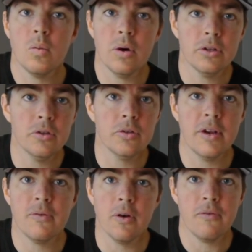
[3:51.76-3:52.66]
one, two, three,
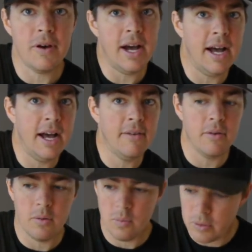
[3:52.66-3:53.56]
four,
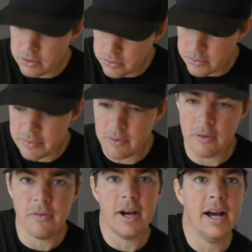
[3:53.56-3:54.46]
five. One, two, three, four,
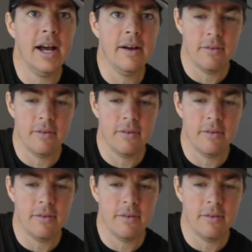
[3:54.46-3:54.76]
five.